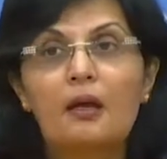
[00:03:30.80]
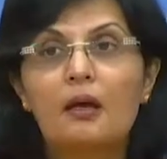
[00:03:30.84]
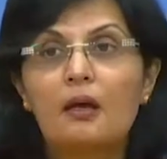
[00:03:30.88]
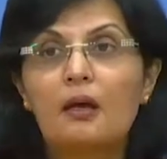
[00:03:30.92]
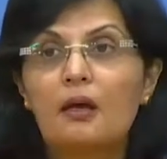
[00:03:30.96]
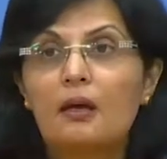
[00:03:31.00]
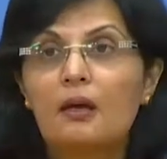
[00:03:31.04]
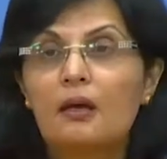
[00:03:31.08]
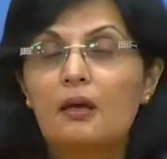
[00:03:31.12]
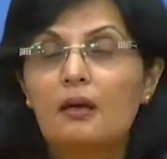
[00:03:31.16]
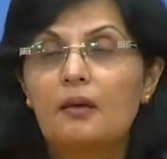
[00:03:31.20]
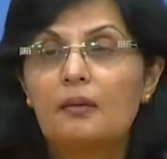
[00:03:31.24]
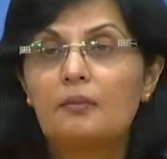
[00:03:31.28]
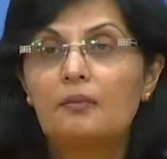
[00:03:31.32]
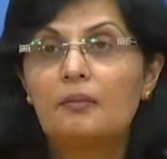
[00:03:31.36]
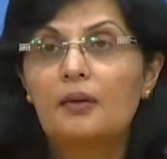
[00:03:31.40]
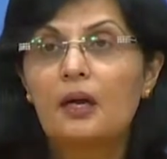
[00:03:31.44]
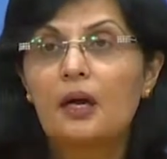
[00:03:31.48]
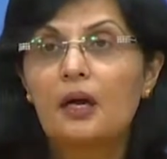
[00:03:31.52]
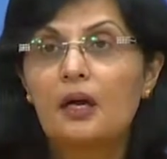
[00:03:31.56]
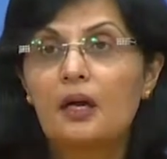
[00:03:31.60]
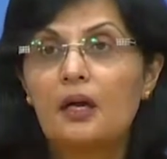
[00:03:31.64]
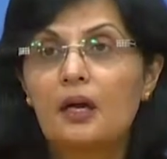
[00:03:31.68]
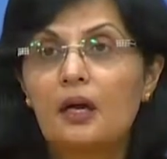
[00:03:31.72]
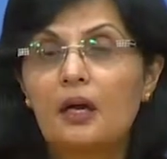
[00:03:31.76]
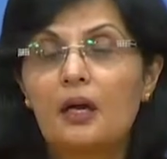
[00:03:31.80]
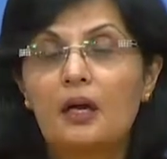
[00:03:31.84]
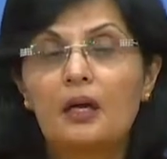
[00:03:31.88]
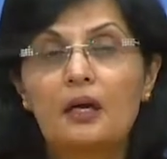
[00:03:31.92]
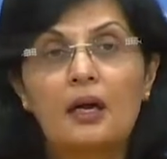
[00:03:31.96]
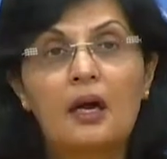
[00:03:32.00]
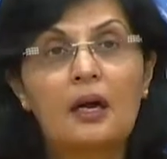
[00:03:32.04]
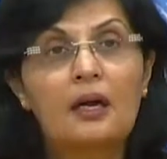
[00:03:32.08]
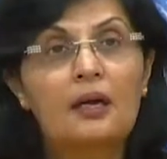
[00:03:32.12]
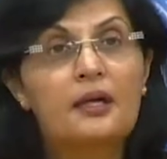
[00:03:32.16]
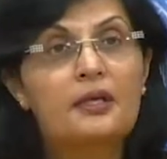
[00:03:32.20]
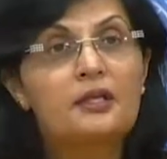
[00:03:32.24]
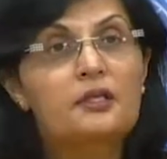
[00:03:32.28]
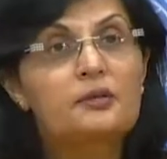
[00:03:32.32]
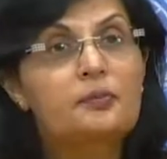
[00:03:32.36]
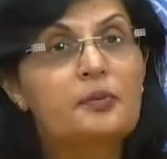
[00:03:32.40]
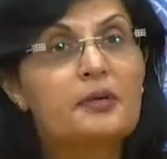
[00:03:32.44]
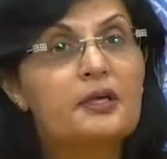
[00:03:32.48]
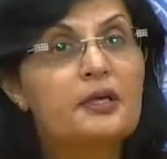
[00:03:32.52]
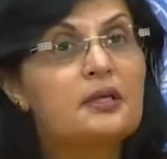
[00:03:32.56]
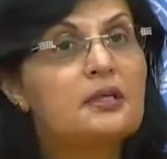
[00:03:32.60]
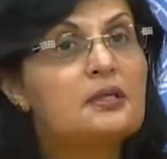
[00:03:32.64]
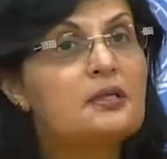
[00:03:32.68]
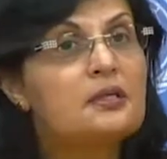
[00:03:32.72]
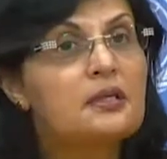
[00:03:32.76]
um, our, our,
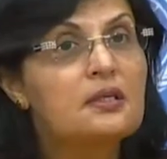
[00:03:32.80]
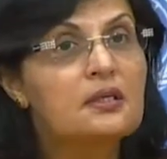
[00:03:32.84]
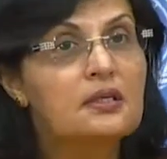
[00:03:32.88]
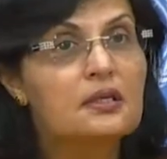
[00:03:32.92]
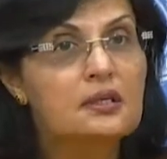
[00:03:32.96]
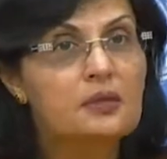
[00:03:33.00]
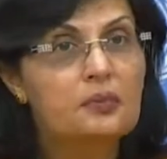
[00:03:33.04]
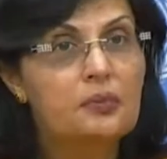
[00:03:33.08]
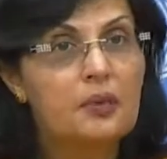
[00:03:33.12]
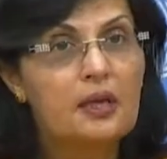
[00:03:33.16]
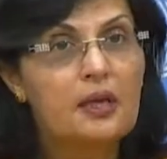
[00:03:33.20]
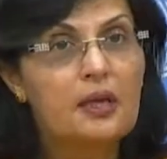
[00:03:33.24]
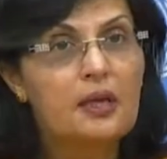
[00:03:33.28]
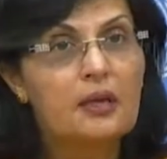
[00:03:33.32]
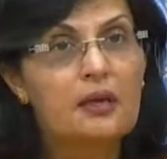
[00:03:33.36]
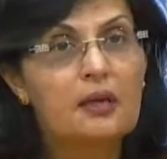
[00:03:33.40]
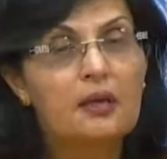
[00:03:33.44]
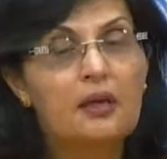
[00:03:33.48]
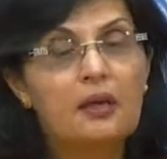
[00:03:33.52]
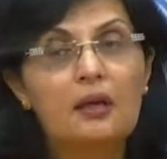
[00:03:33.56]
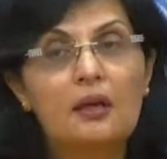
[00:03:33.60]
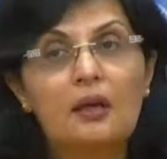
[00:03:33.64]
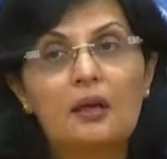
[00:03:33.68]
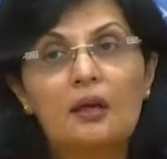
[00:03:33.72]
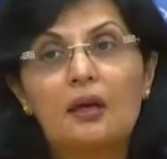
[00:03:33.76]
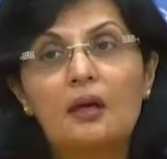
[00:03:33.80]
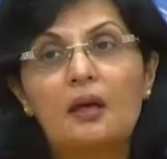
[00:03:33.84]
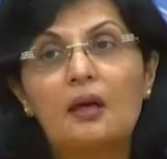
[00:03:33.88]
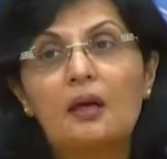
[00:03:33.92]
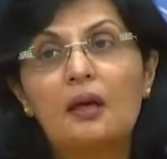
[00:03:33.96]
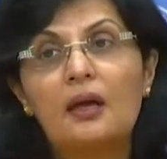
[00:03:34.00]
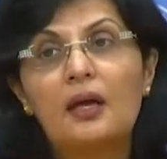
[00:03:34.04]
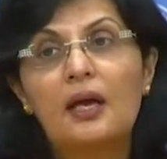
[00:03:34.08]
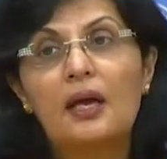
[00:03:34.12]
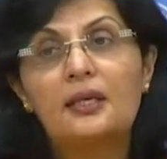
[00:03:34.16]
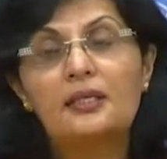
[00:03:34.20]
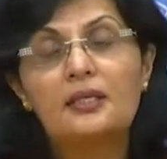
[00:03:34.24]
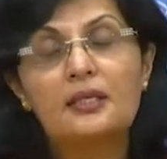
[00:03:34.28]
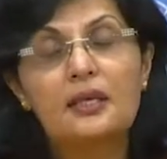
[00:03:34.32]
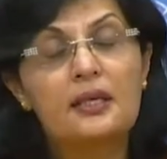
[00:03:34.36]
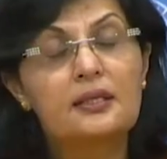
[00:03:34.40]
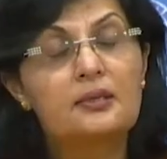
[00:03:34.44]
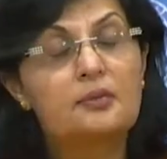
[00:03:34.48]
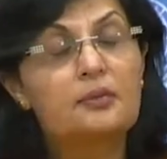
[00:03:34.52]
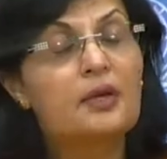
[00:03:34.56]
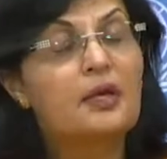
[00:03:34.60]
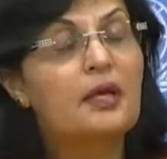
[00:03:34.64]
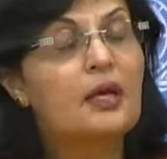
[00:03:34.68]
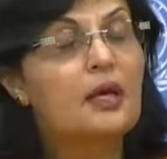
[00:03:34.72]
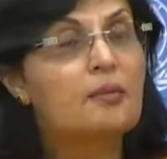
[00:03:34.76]
experiences as we uh, as,
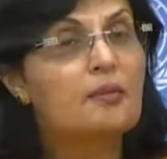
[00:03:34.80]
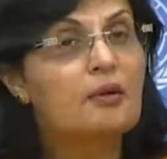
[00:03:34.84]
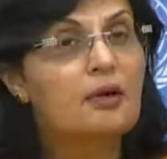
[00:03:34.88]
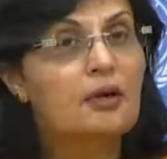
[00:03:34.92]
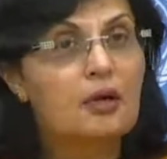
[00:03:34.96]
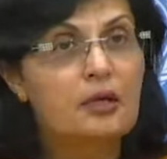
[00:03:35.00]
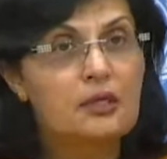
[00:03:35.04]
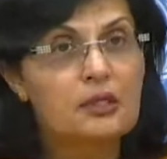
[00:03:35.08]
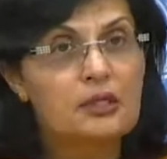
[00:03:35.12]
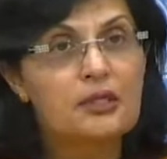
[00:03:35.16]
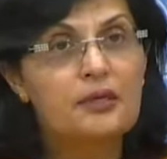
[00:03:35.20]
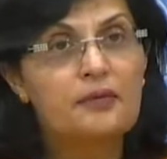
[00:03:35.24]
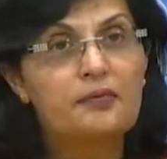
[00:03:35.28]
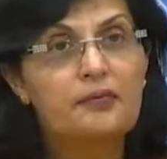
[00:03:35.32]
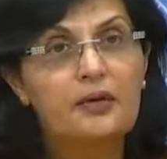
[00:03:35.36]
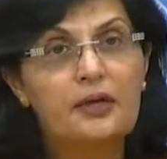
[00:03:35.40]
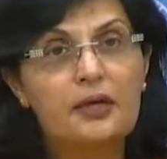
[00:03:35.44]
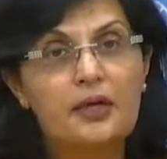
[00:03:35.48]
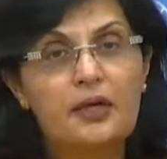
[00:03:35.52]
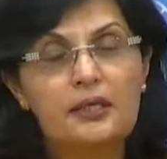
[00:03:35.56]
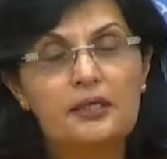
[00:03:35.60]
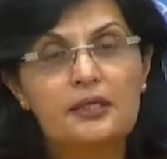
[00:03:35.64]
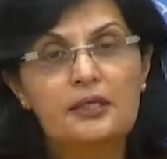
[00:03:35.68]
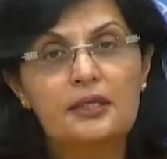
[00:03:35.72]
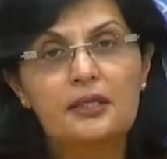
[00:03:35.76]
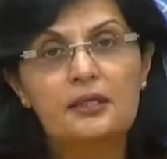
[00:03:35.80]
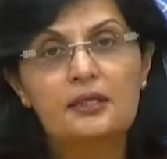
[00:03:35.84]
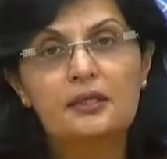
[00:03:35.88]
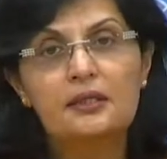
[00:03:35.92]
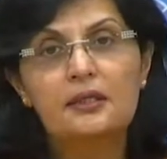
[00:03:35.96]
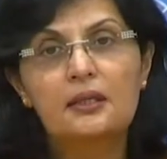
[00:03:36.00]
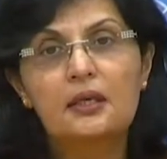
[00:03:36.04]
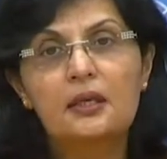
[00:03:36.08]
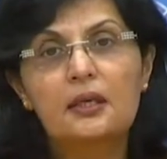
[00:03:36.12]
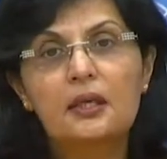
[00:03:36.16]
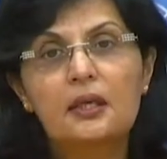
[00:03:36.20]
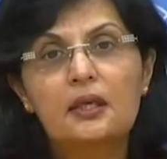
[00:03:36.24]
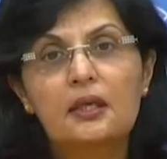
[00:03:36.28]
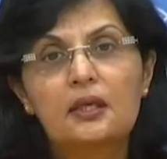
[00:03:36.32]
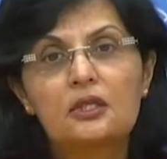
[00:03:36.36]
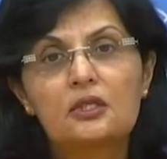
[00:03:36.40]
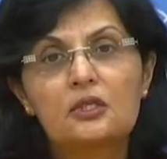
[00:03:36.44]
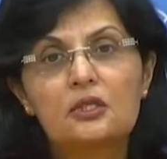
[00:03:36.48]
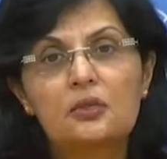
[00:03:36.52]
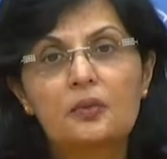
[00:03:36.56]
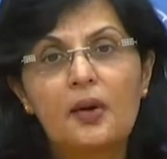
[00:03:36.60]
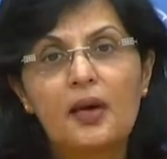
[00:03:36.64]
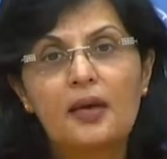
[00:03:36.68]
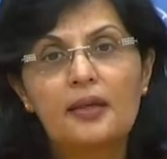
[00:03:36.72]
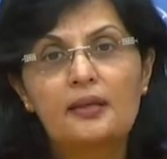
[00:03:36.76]
as we came across difficulties.
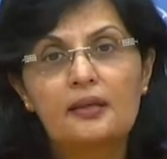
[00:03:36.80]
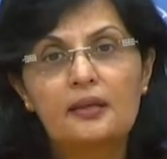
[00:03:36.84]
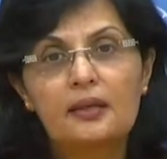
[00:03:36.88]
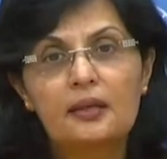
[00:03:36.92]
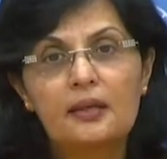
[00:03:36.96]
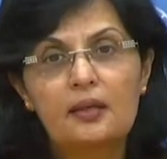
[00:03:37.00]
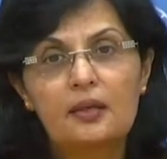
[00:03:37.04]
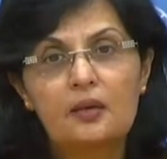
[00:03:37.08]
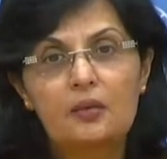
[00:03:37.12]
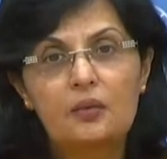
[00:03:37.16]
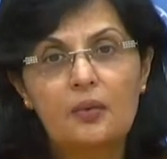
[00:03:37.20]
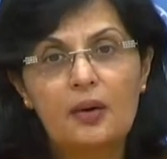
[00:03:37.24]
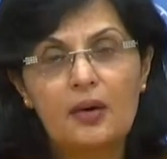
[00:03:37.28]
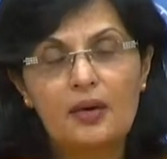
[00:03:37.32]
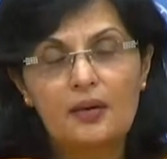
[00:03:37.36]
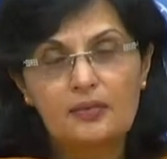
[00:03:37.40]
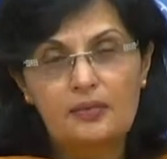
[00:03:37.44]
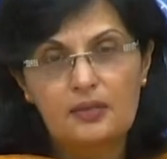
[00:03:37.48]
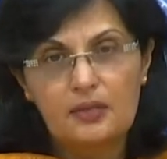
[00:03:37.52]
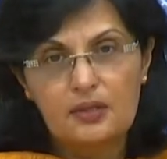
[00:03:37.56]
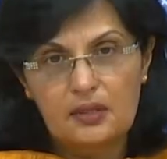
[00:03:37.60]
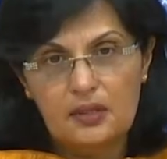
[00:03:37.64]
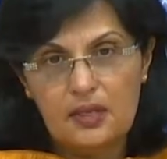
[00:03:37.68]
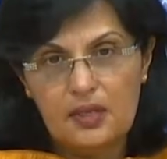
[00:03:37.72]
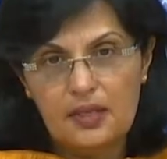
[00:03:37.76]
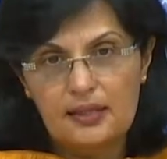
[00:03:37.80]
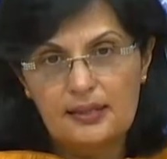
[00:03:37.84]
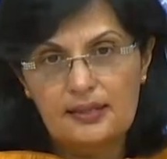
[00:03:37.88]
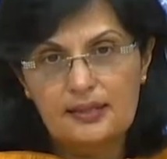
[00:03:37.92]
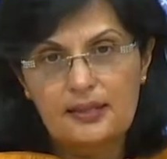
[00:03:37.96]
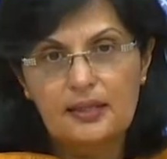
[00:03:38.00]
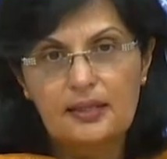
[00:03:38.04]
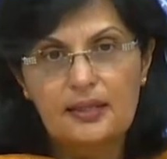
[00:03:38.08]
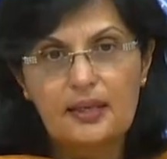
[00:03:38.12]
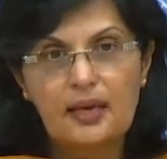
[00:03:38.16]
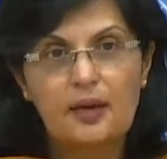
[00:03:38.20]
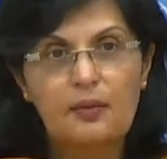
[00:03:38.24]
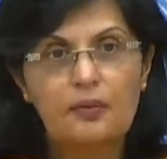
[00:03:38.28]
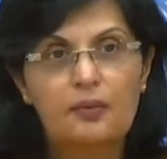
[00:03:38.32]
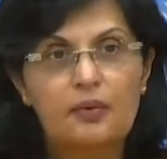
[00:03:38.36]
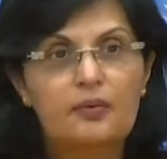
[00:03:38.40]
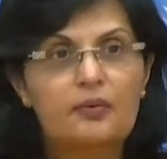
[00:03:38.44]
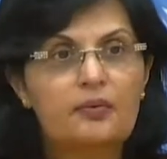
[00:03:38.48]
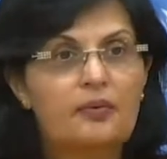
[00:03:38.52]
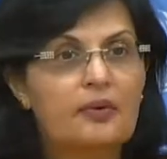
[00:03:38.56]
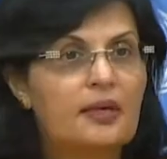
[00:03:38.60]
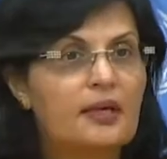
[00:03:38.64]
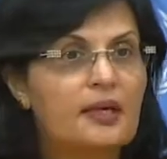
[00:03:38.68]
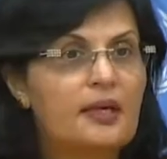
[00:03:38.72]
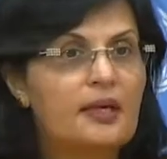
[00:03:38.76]
So I think one of the things that I
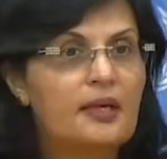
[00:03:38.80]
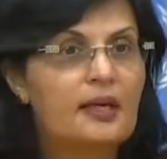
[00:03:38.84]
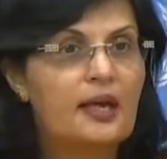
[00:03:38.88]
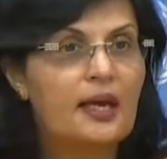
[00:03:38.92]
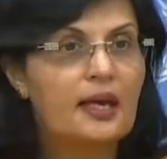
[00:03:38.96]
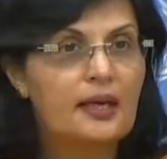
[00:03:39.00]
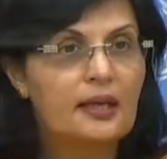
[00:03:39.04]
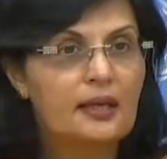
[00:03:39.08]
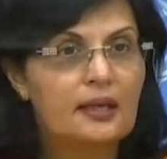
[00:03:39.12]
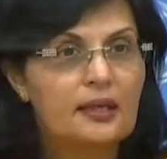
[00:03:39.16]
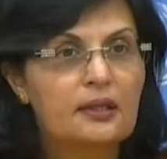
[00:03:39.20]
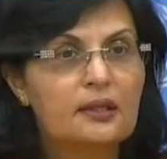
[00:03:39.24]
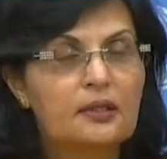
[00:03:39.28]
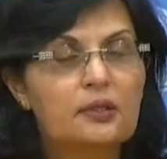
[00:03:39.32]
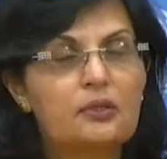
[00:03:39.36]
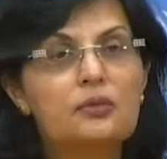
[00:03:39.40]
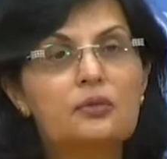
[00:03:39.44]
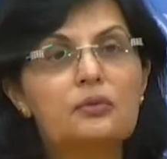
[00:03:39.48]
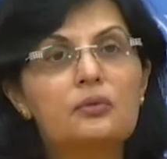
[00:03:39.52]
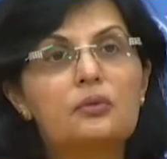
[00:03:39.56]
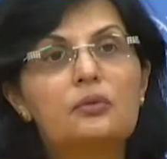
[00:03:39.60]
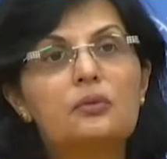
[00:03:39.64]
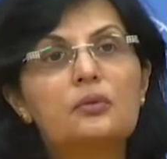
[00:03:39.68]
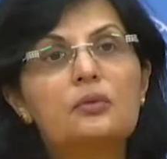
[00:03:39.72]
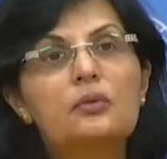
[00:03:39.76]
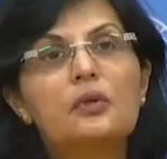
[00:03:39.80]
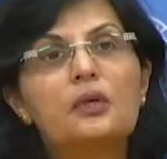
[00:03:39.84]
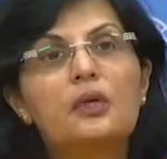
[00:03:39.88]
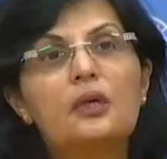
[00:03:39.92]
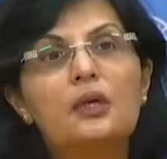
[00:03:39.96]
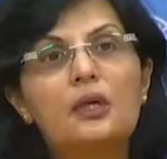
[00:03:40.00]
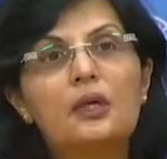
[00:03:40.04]
would really like to